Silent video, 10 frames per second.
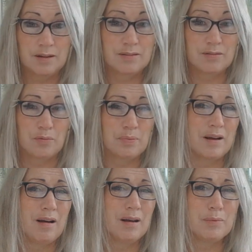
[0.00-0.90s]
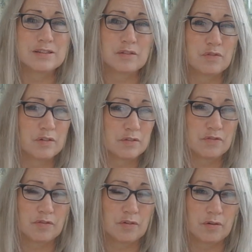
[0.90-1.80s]
So, but I'm a devil
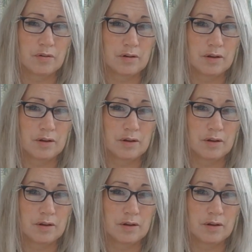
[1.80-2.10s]
for